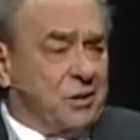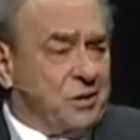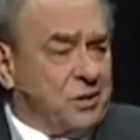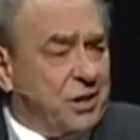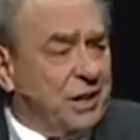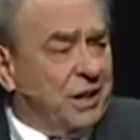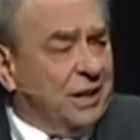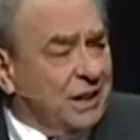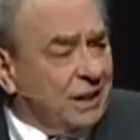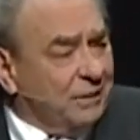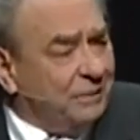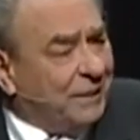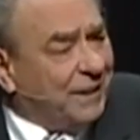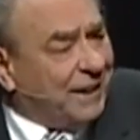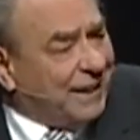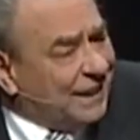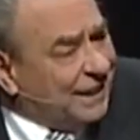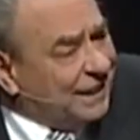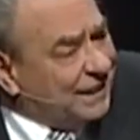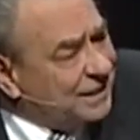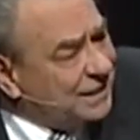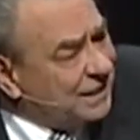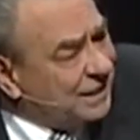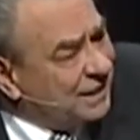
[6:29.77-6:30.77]

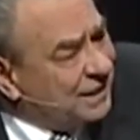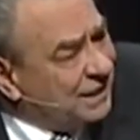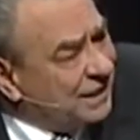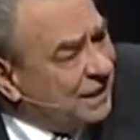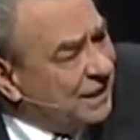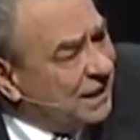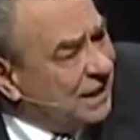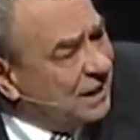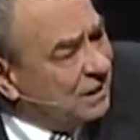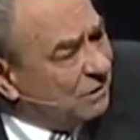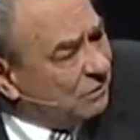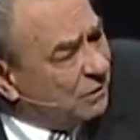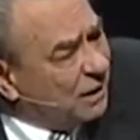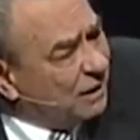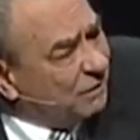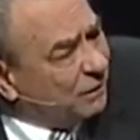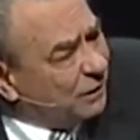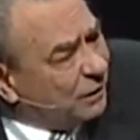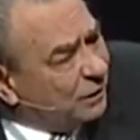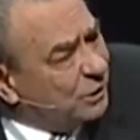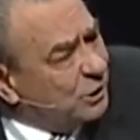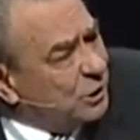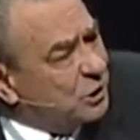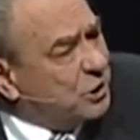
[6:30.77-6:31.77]
significant
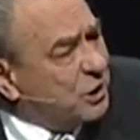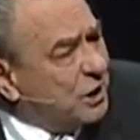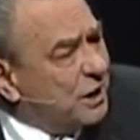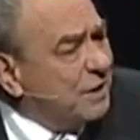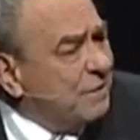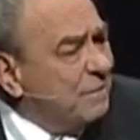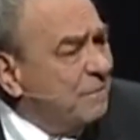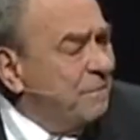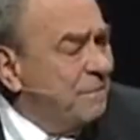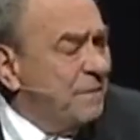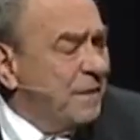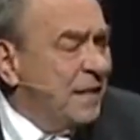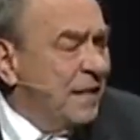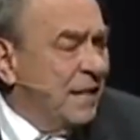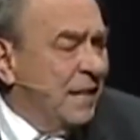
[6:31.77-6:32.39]
revolution